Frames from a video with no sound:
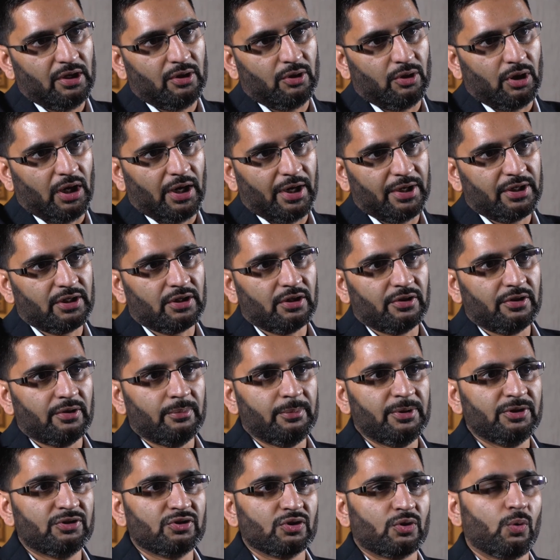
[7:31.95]
I cut them
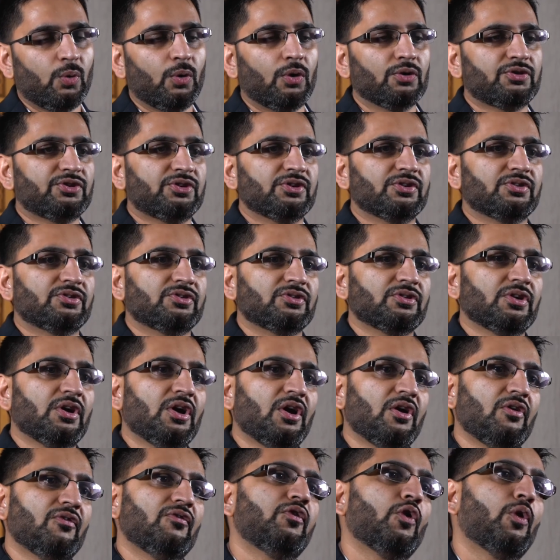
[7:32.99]
into quarters,
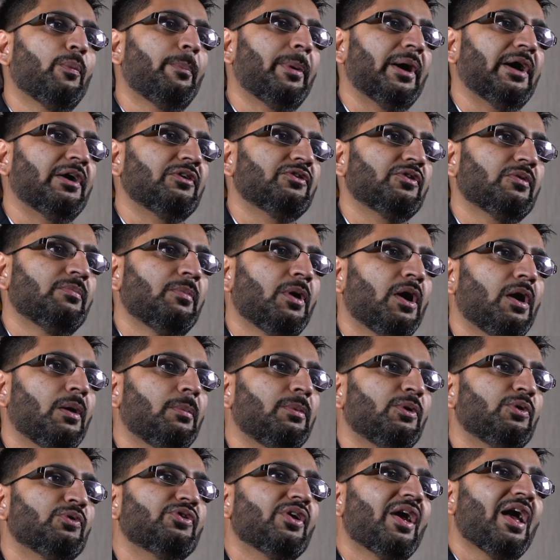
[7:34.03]
4 piles of
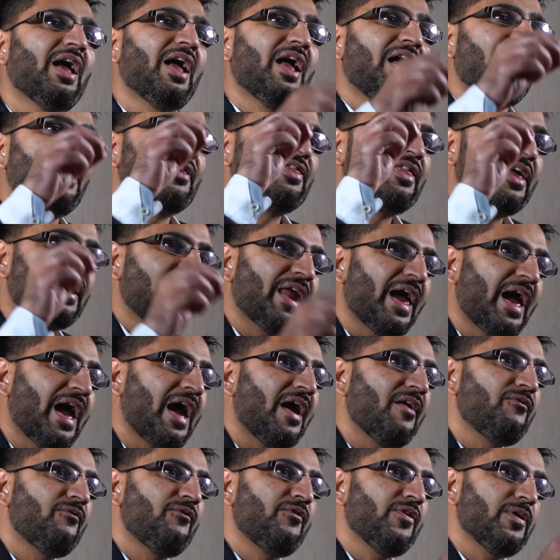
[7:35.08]
marbles, then
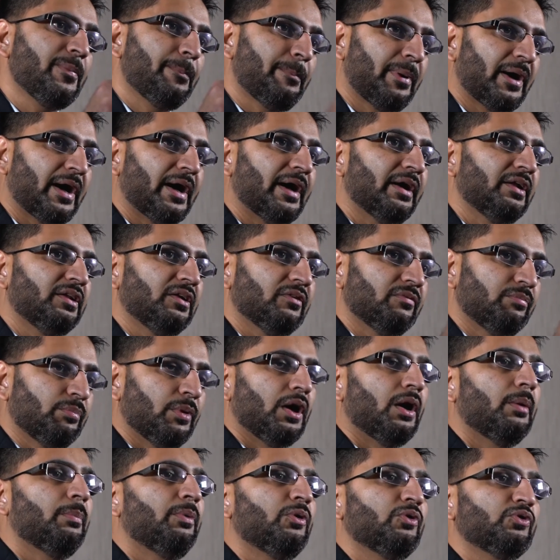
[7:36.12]
every pile of
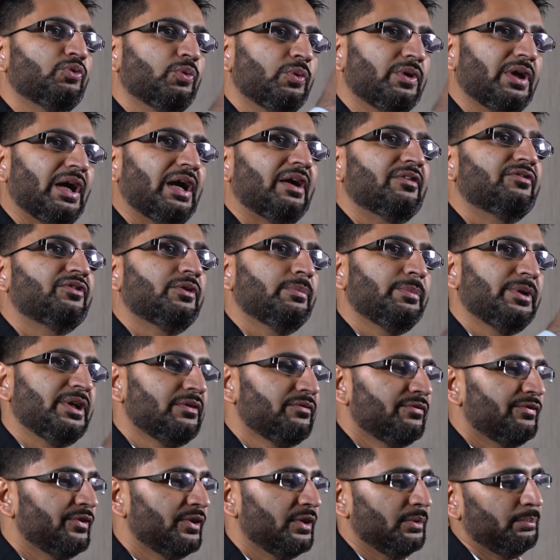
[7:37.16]
marbles would have to be
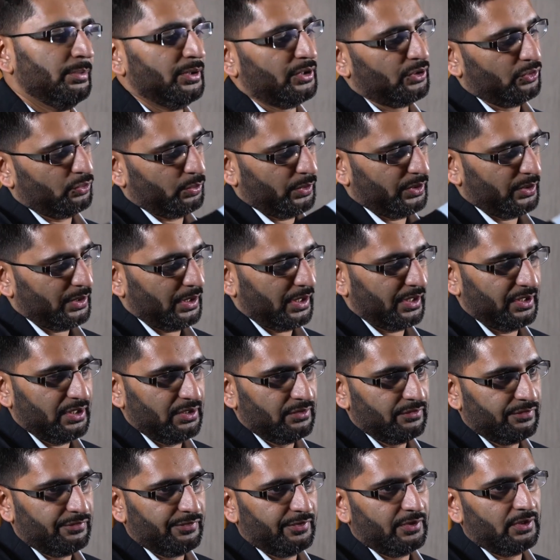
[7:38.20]
infinite, because when you add
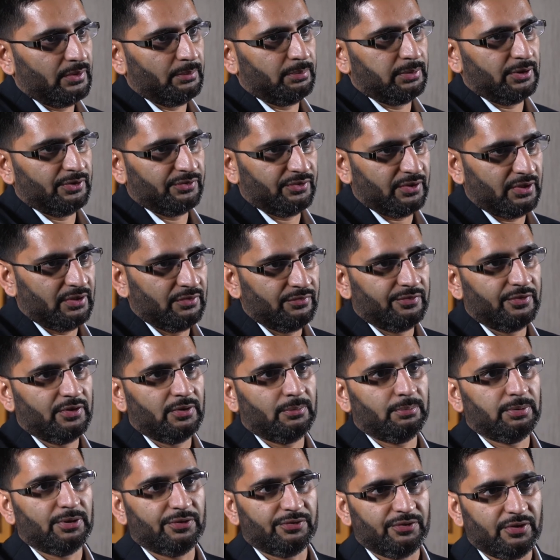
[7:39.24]
infinite plus infinite
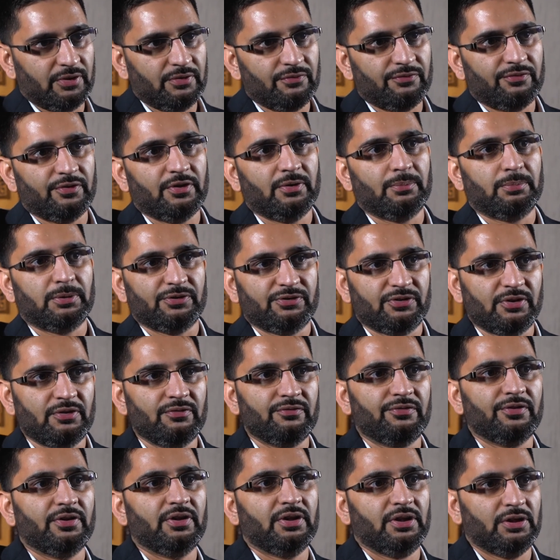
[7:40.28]
plus infinite plus
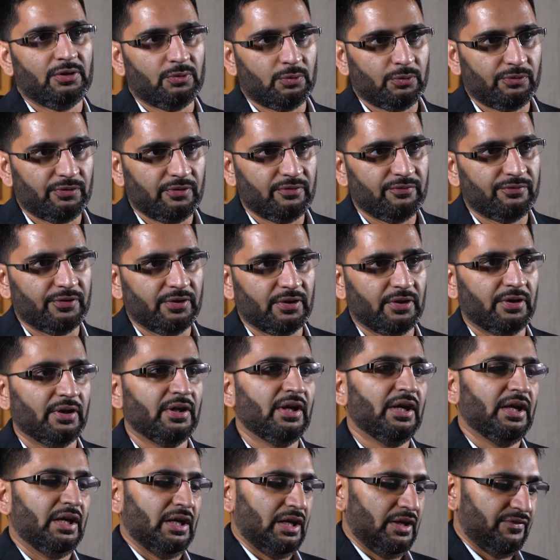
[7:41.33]
infinite equals infinite.
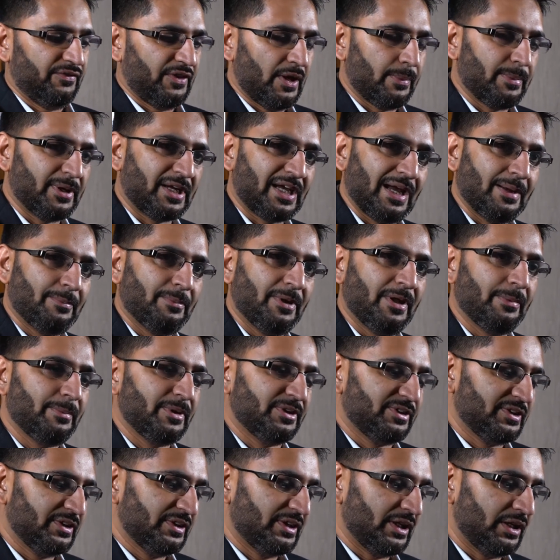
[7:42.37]
If they became
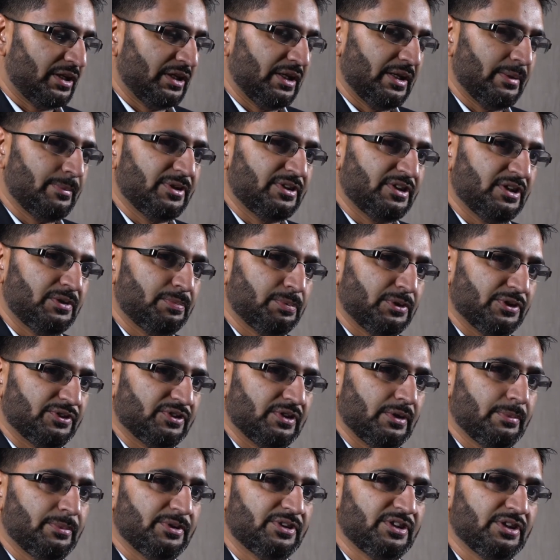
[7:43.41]
limited, then limited plus
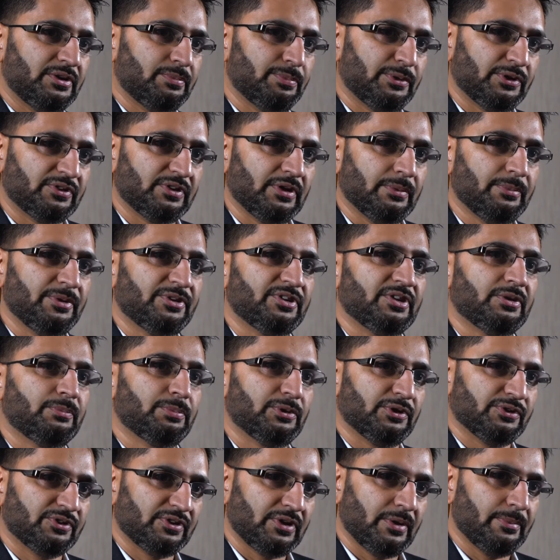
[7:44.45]
limited plus limited
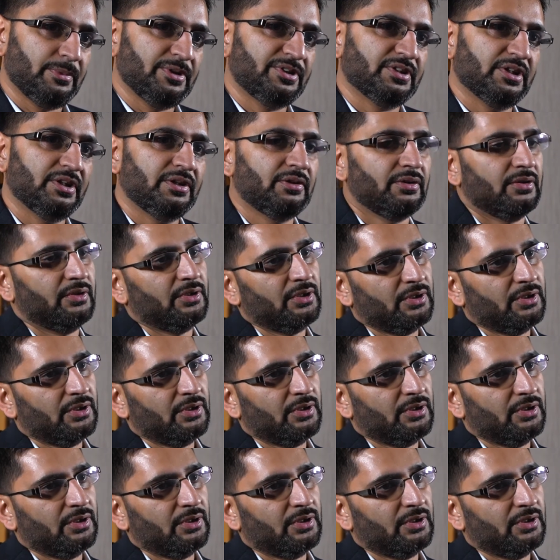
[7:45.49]
plus limited